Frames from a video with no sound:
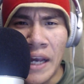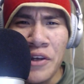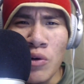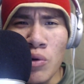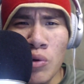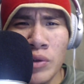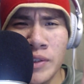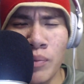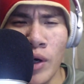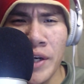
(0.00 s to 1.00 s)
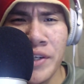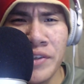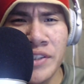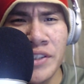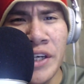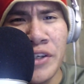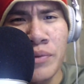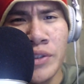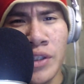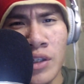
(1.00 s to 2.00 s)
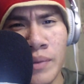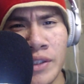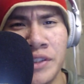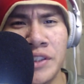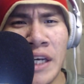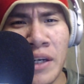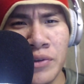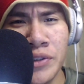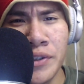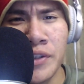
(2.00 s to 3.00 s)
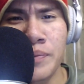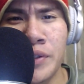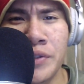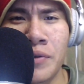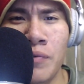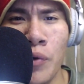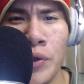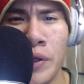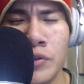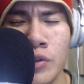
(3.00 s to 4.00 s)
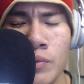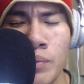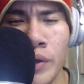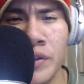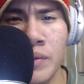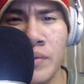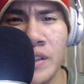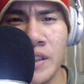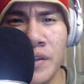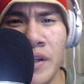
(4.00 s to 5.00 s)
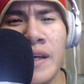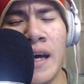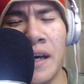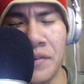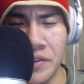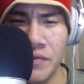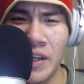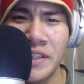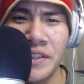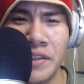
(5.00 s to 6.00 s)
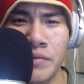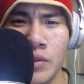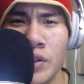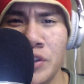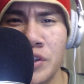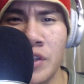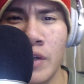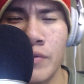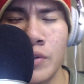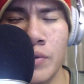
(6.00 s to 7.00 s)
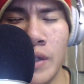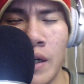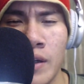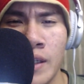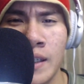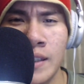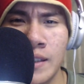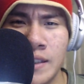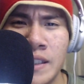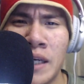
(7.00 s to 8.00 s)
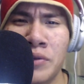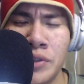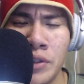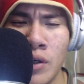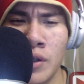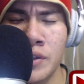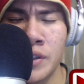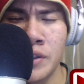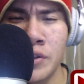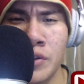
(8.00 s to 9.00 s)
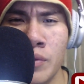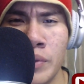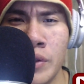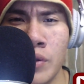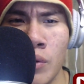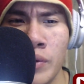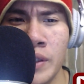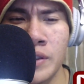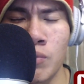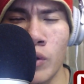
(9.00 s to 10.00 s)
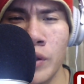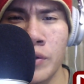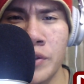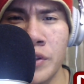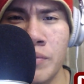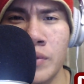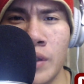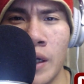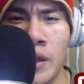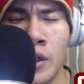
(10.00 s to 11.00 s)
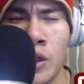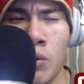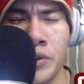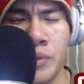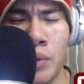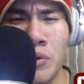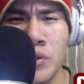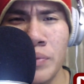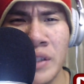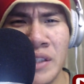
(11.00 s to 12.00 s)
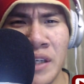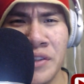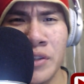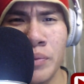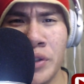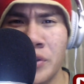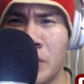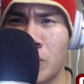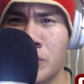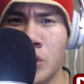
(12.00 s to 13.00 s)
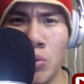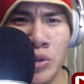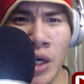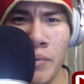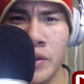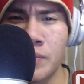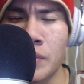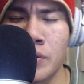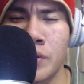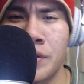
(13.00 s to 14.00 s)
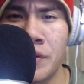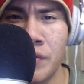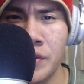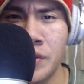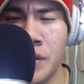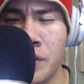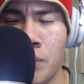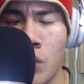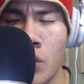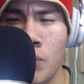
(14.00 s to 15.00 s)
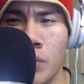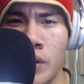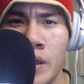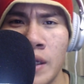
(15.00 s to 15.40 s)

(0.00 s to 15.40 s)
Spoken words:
Hey, yo, it's Bryan here. Today, going to be talking about the Seattle Seahawks because the 49ers are going to be playing them this Sunday at Levi Stadium. So let's just dive into it now. The Seattle Seahawks, this is going to be known as one of the teams that was supposed to be a dynasty because they were so dominant, especially on the defensive side of the ball, but